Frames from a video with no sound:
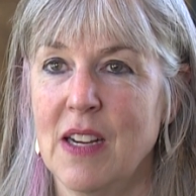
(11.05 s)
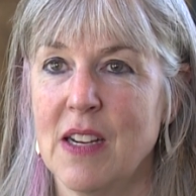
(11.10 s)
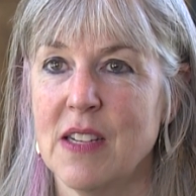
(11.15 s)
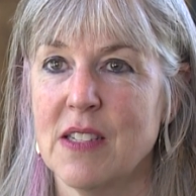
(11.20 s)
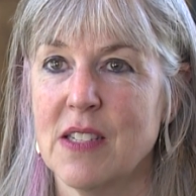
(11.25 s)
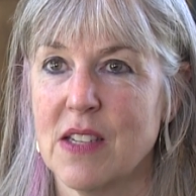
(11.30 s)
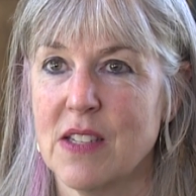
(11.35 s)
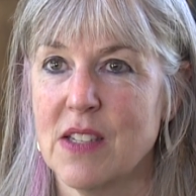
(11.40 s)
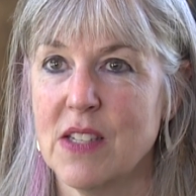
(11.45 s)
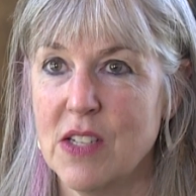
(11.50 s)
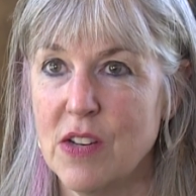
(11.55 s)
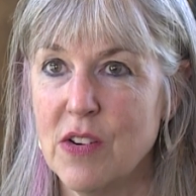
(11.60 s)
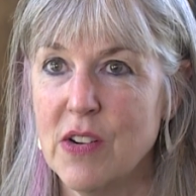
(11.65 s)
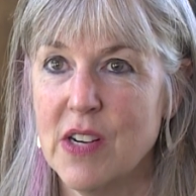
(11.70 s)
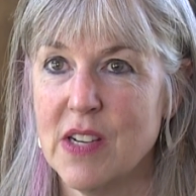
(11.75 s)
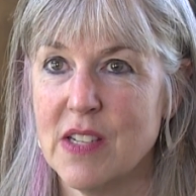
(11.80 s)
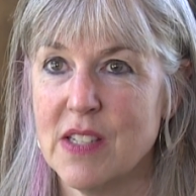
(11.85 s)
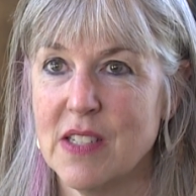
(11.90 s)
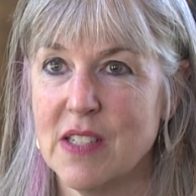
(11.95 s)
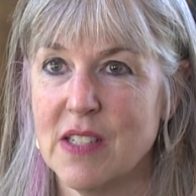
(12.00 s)
It's a
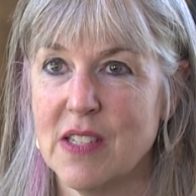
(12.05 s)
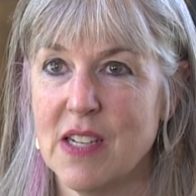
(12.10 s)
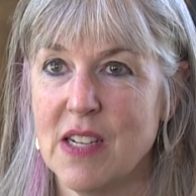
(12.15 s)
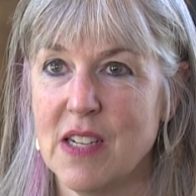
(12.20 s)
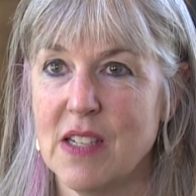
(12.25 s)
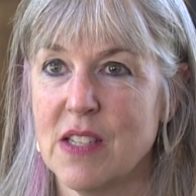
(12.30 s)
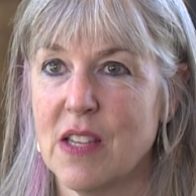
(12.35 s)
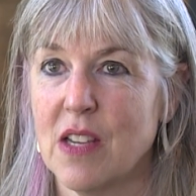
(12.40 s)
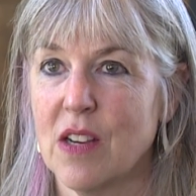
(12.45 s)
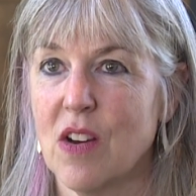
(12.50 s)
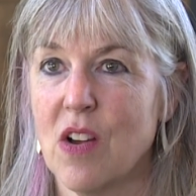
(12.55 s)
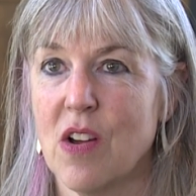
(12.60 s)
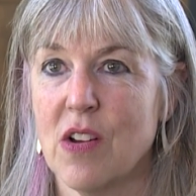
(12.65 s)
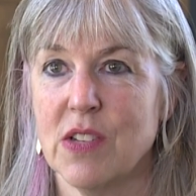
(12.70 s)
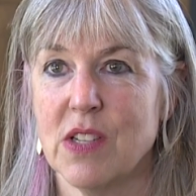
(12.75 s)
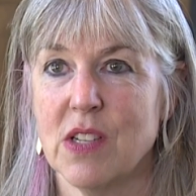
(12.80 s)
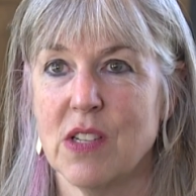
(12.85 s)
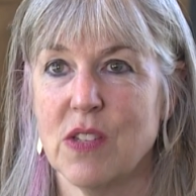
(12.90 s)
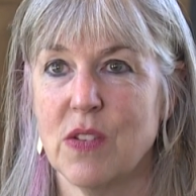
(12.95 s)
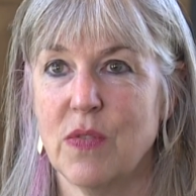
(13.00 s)
serious disease that
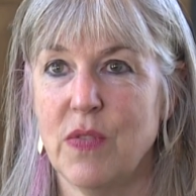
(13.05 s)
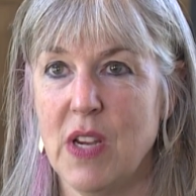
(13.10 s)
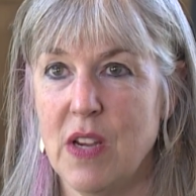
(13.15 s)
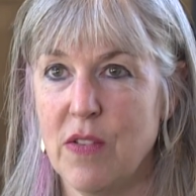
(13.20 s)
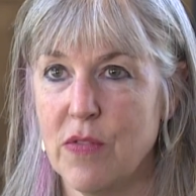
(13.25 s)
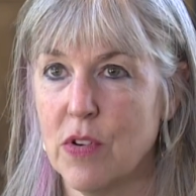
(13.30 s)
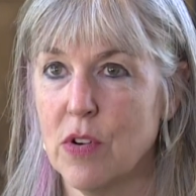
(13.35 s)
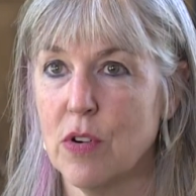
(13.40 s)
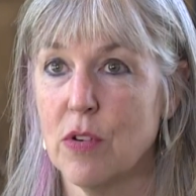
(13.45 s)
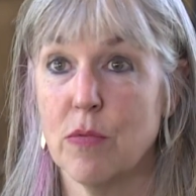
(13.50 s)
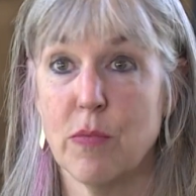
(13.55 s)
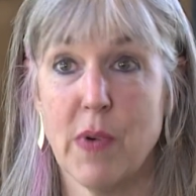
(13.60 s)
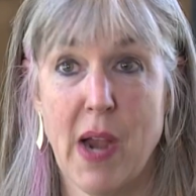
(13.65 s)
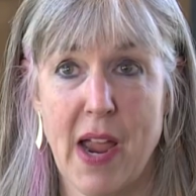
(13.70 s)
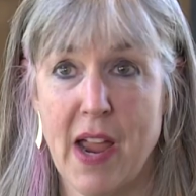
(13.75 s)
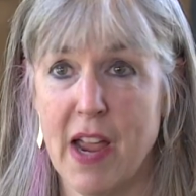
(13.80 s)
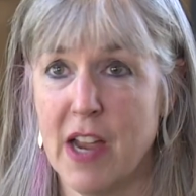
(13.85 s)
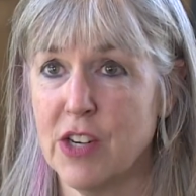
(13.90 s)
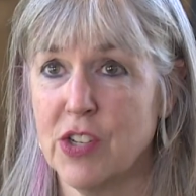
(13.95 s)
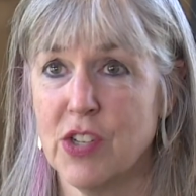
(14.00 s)
causes fever,
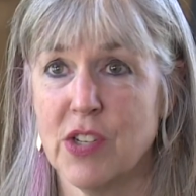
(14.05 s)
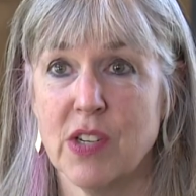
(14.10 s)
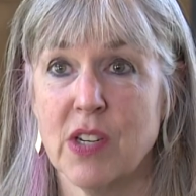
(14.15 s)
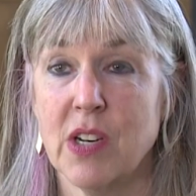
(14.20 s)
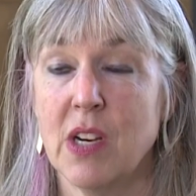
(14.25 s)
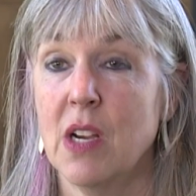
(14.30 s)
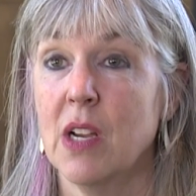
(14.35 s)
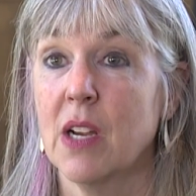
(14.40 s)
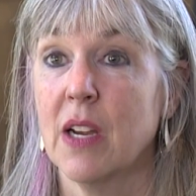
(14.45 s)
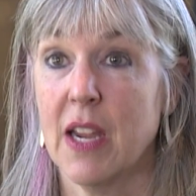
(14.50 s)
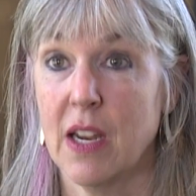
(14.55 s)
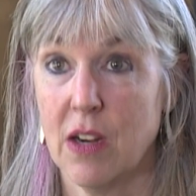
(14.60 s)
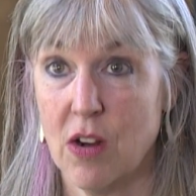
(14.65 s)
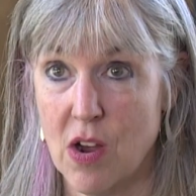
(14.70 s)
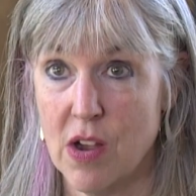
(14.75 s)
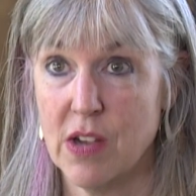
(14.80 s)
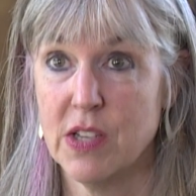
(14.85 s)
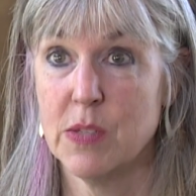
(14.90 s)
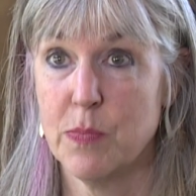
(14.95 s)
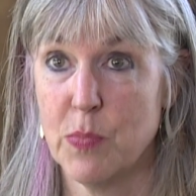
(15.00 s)
rash, can
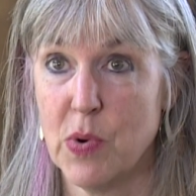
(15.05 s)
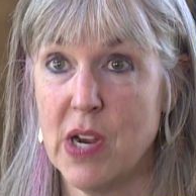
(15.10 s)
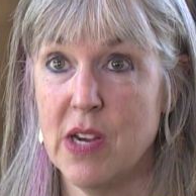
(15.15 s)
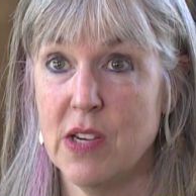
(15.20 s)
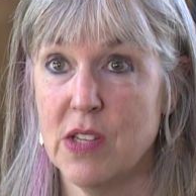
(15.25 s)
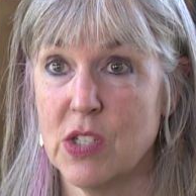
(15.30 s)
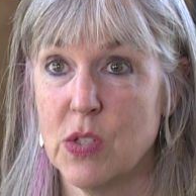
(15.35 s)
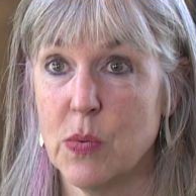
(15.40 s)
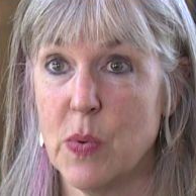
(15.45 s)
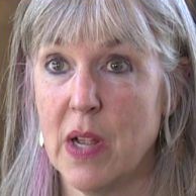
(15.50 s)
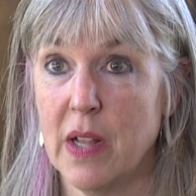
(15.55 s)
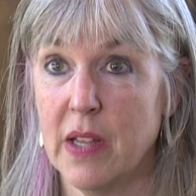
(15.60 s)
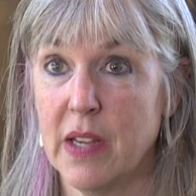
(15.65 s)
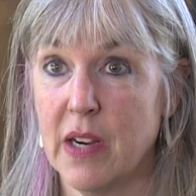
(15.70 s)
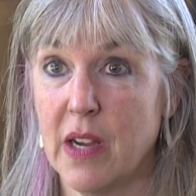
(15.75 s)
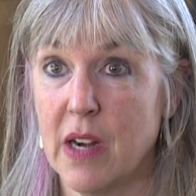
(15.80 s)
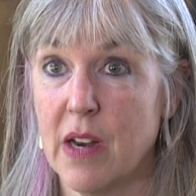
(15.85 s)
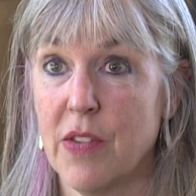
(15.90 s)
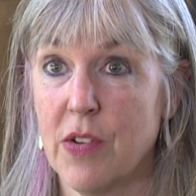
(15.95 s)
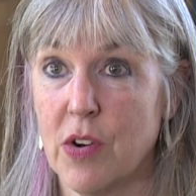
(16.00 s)
cause brain
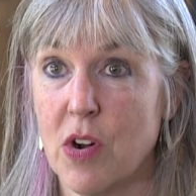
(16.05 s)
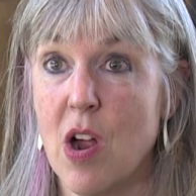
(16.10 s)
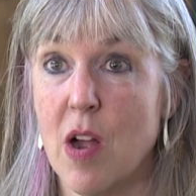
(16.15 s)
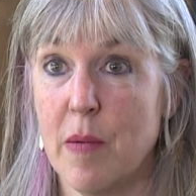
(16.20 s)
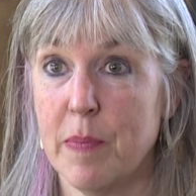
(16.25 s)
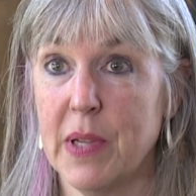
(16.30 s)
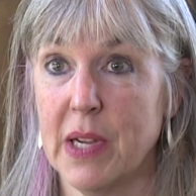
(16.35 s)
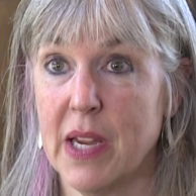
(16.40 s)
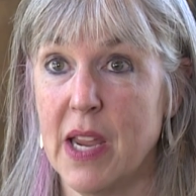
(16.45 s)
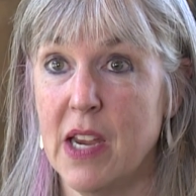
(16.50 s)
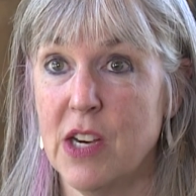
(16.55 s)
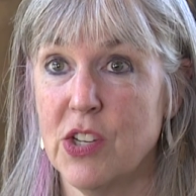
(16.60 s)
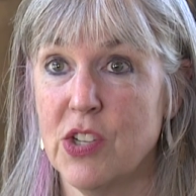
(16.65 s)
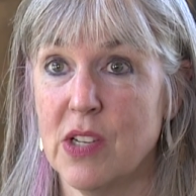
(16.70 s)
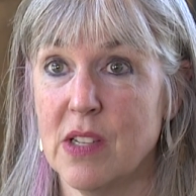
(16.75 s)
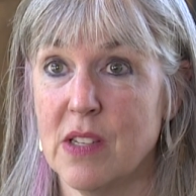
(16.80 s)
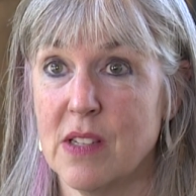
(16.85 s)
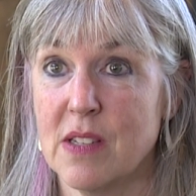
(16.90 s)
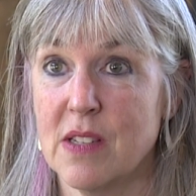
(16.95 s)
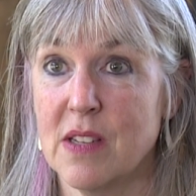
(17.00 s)
swelling and other
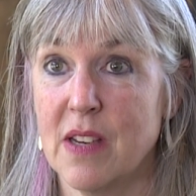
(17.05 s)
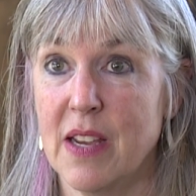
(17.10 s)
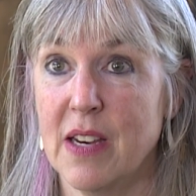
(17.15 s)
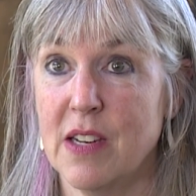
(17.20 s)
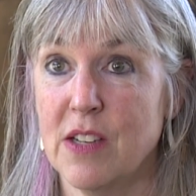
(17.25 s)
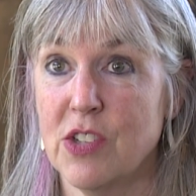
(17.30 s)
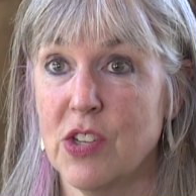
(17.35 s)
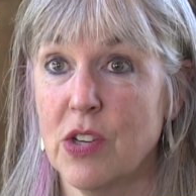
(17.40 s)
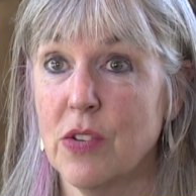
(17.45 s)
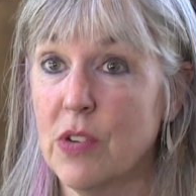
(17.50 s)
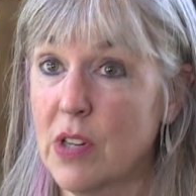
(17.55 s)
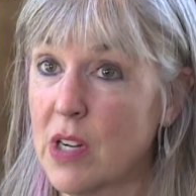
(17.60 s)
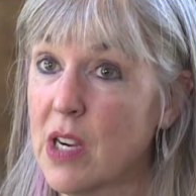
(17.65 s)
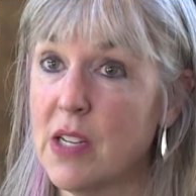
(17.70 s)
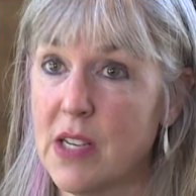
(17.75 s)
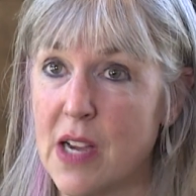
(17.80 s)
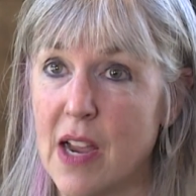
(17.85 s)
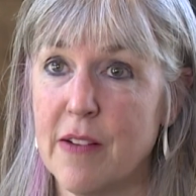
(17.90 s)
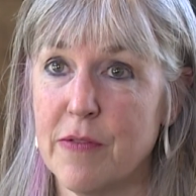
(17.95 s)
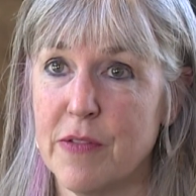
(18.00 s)
complications, and children can
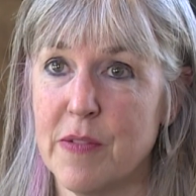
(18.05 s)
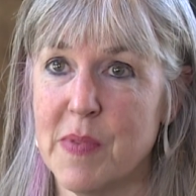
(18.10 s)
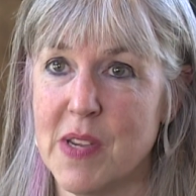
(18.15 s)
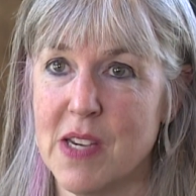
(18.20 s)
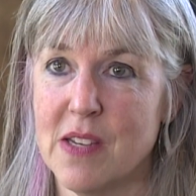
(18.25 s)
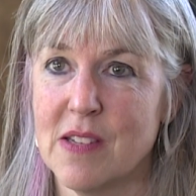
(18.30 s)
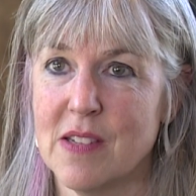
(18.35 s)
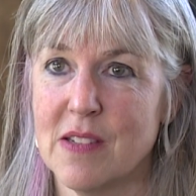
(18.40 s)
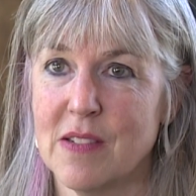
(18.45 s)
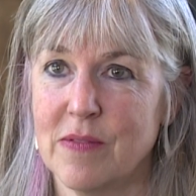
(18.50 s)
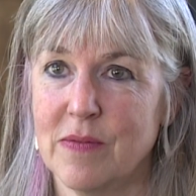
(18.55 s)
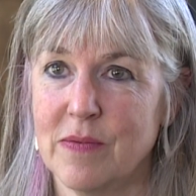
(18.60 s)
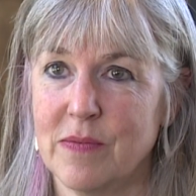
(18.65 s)
die from this.